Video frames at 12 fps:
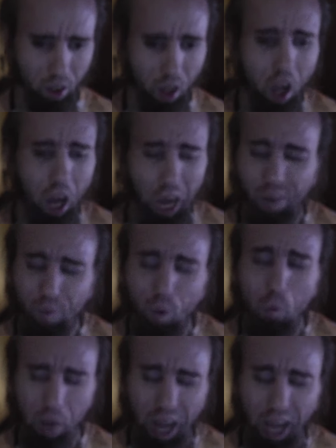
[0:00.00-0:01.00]
I will
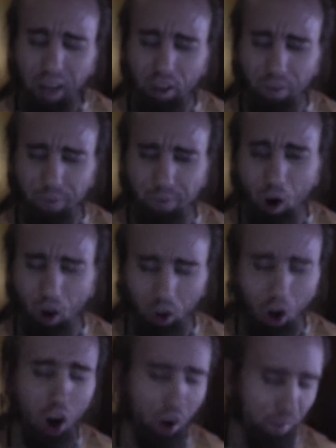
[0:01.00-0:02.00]
back the fuck
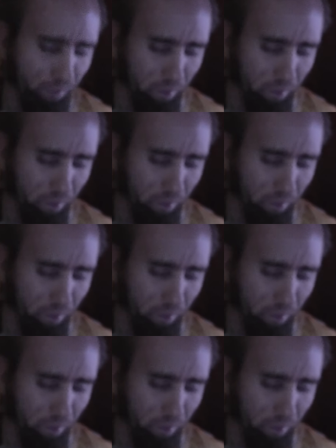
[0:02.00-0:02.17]
off.